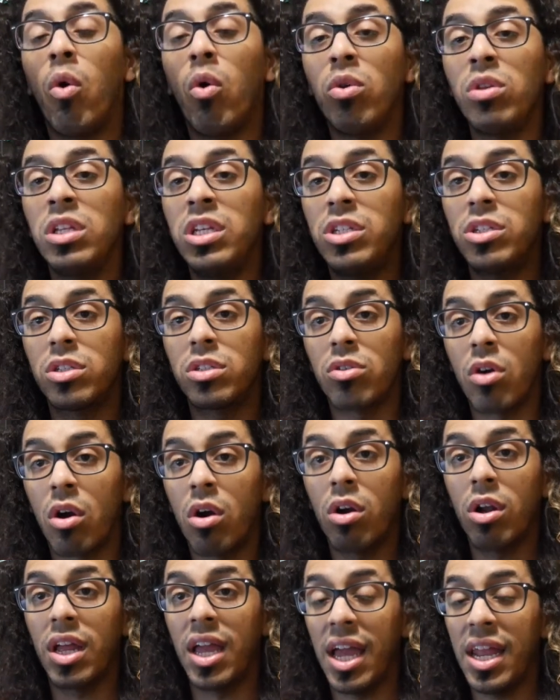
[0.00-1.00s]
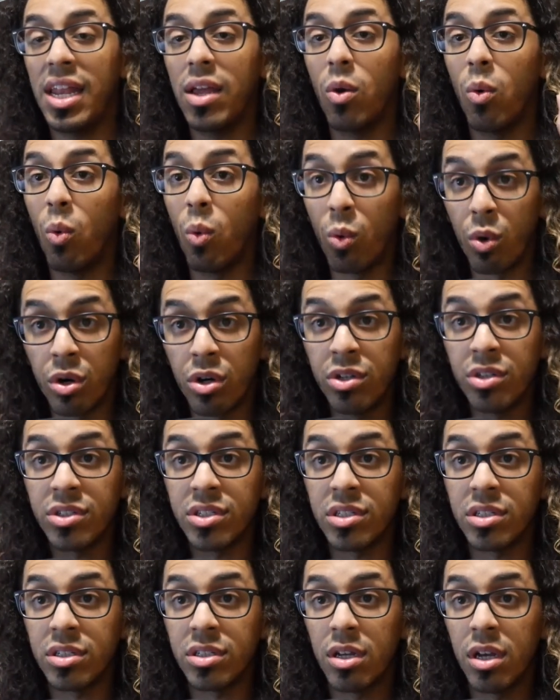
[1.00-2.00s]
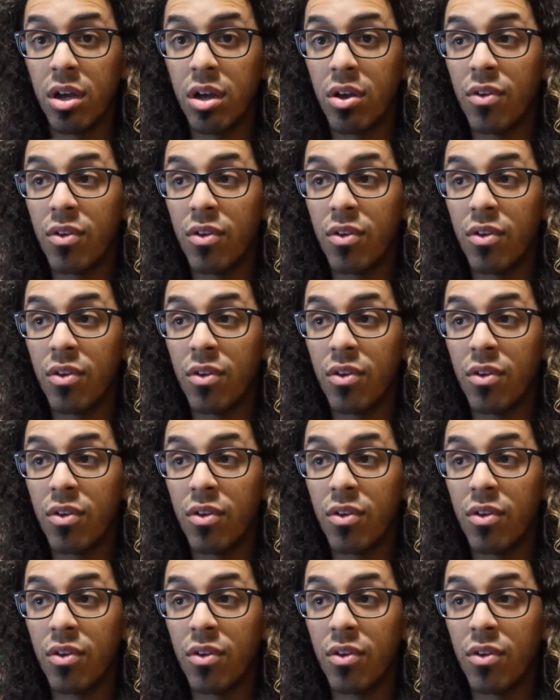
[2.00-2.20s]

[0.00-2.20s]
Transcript: only start getting worse